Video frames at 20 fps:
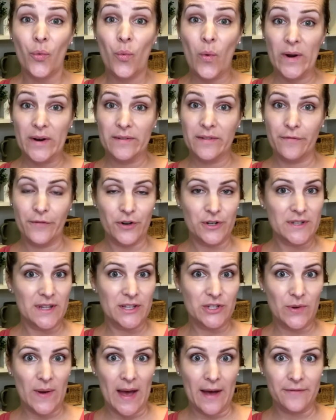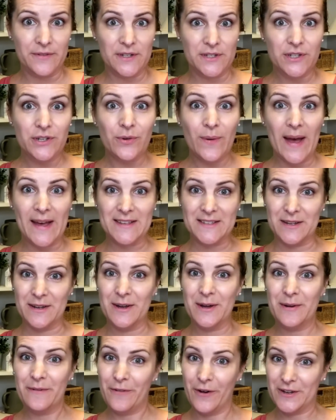one of the first things you have to do as a
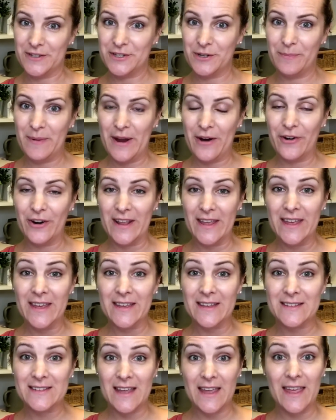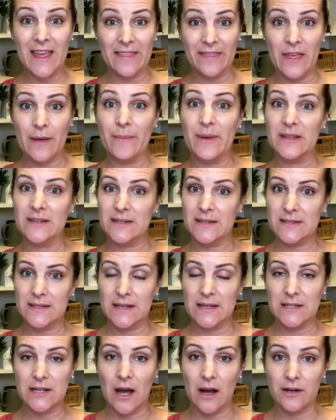foster parent is get them in to
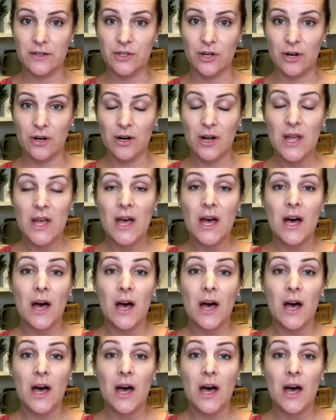see a doctor.